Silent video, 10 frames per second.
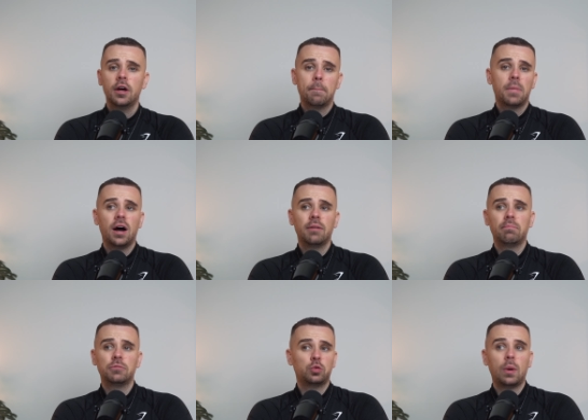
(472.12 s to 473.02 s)
my
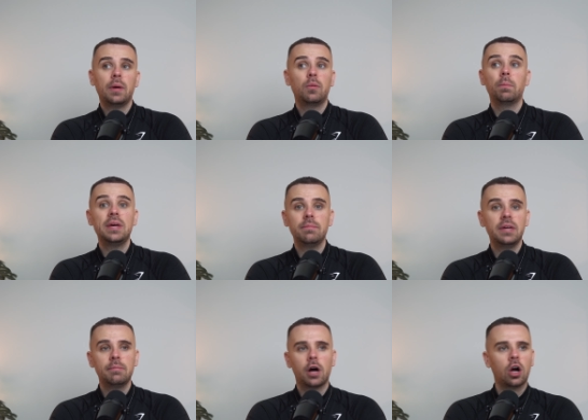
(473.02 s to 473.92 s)
just when people meet
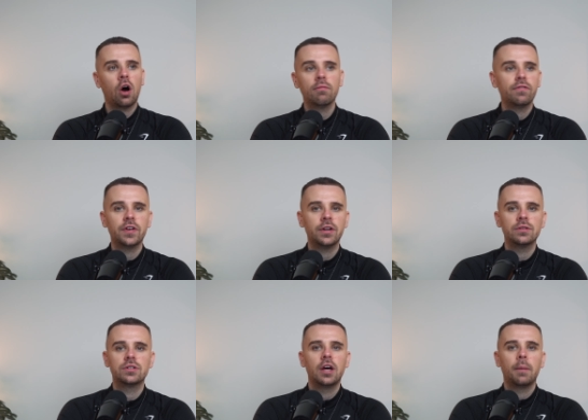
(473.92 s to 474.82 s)
me, my confidence,